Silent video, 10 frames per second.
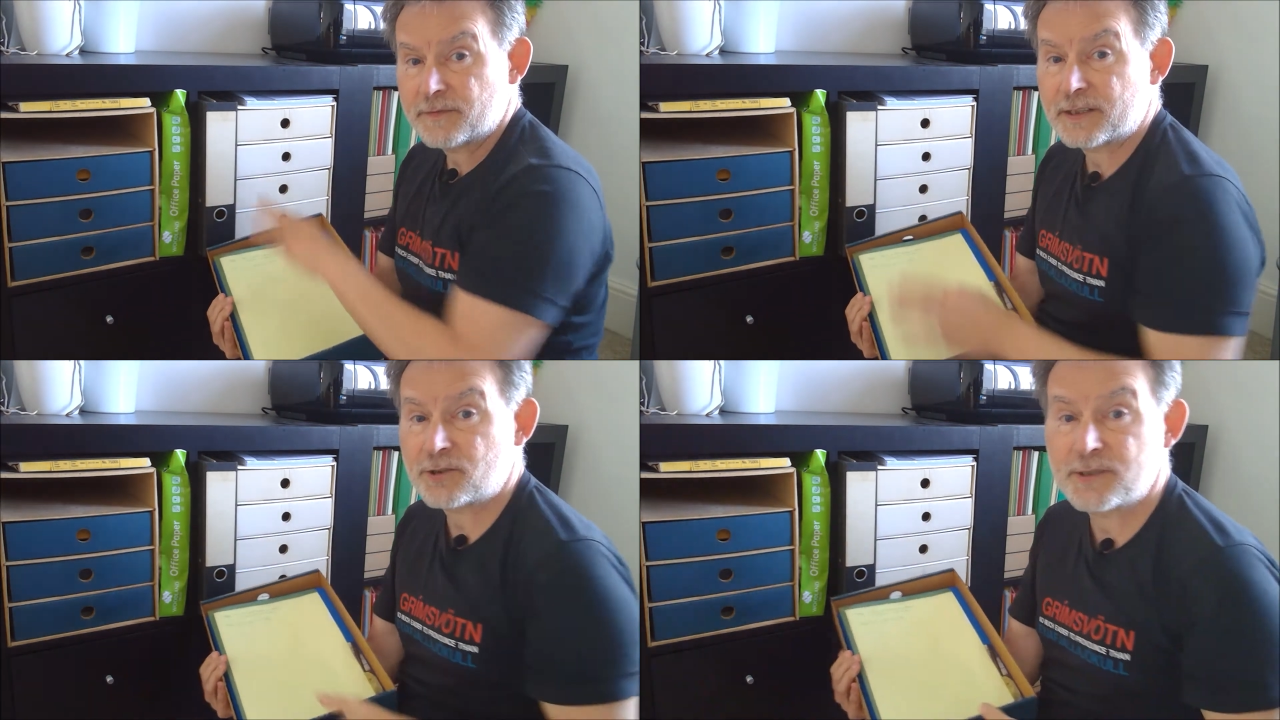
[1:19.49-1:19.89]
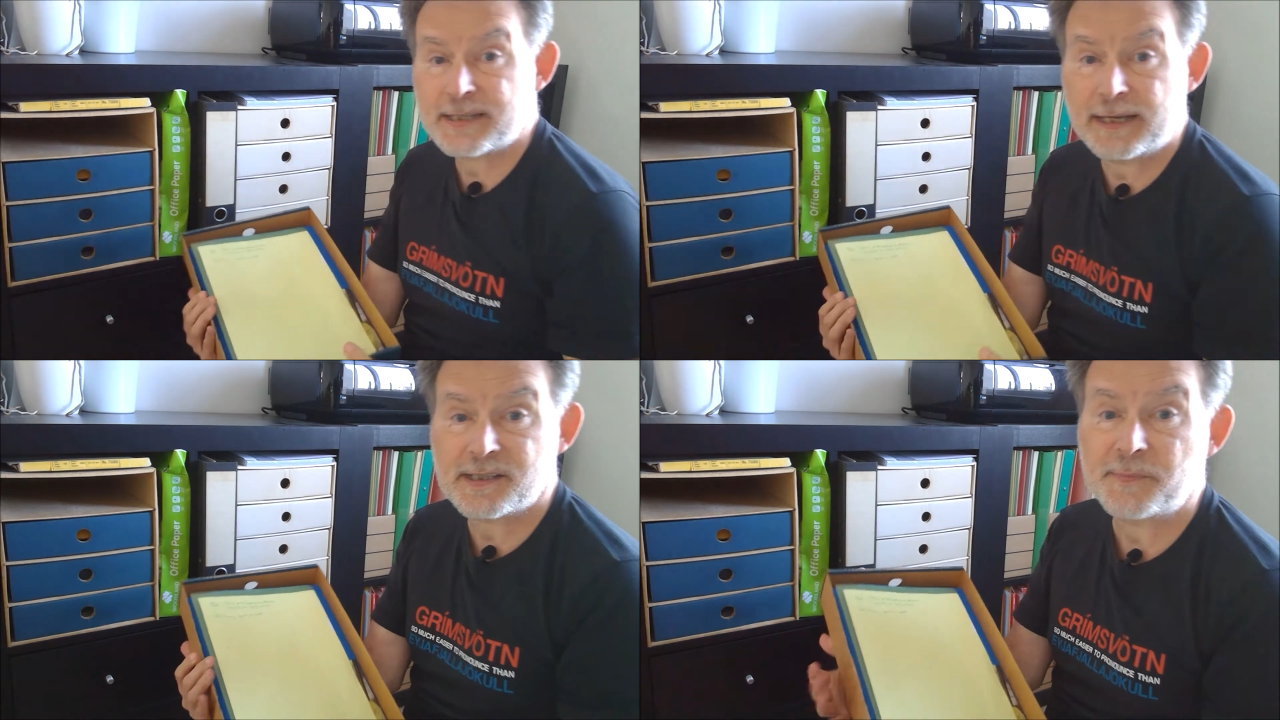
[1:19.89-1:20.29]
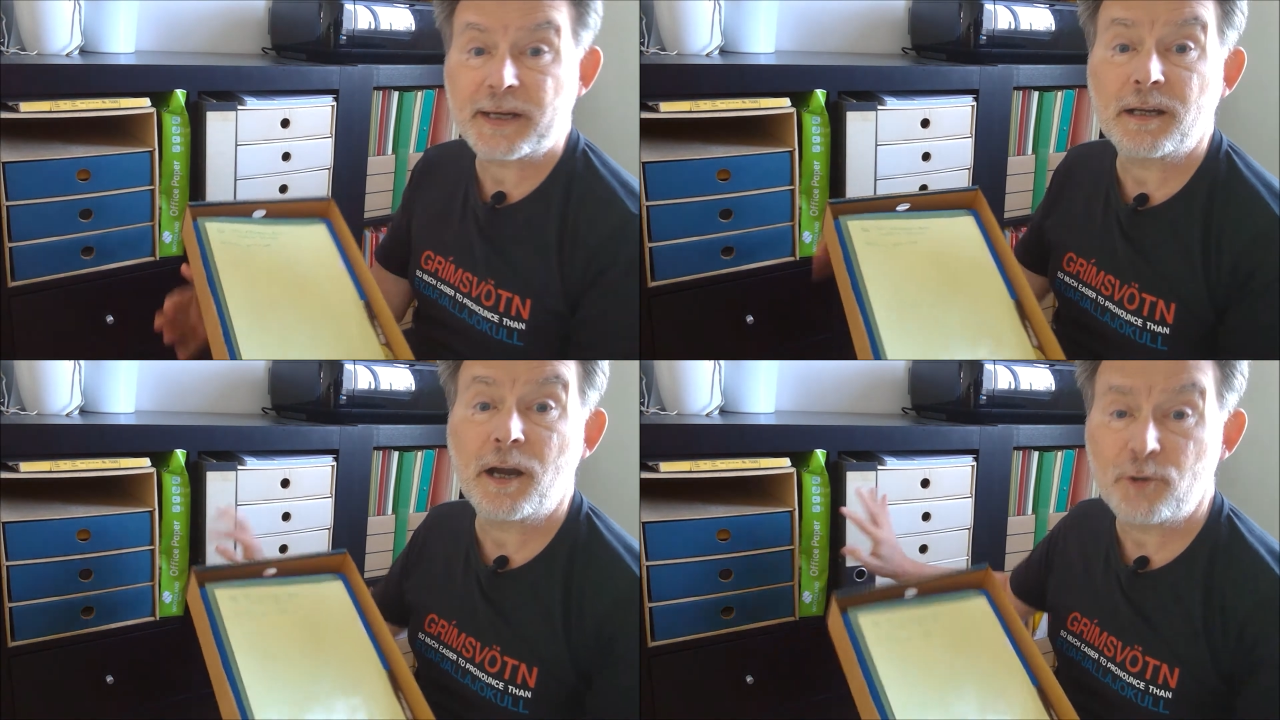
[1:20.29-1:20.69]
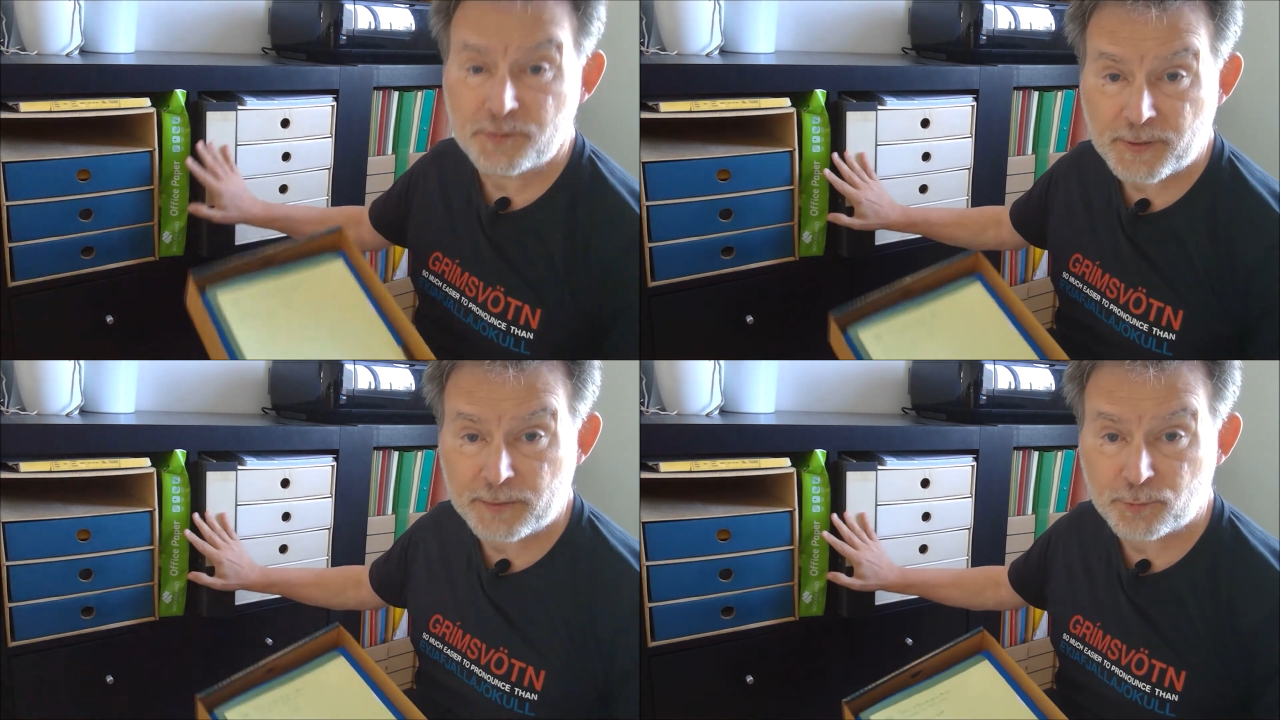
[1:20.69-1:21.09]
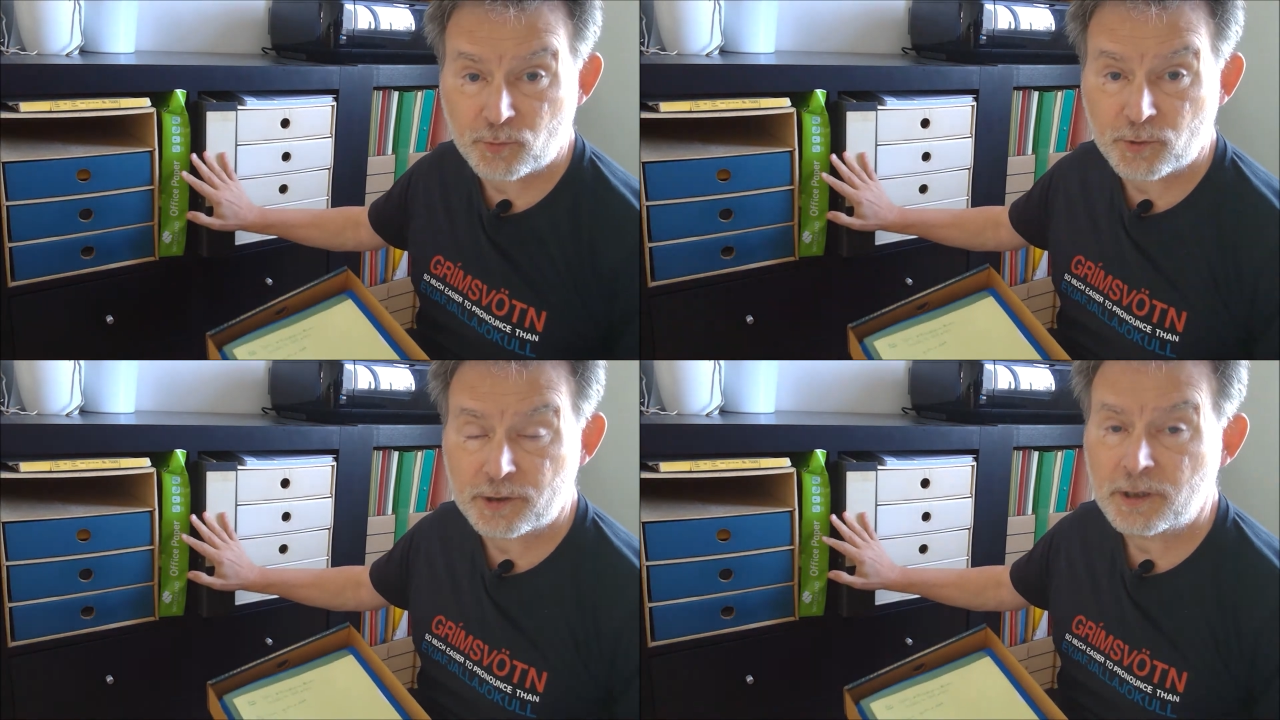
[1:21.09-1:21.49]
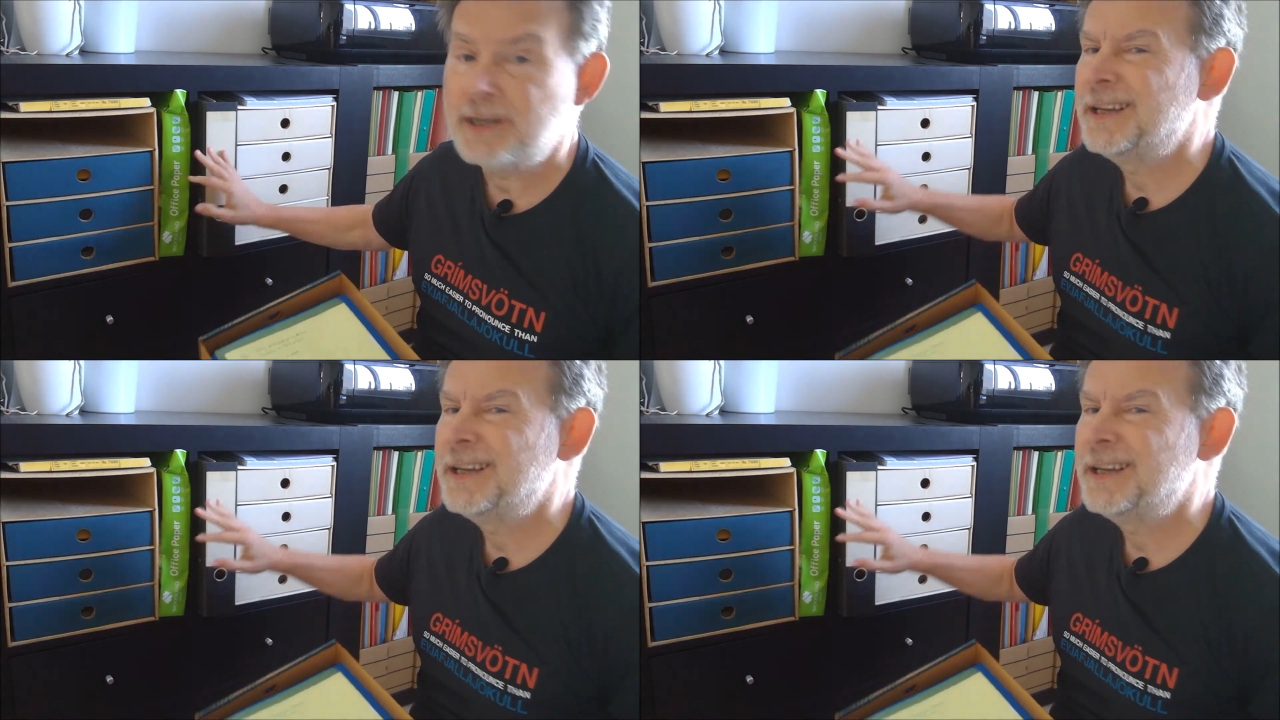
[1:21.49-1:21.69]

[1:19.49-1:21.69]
that contains my current paperwork,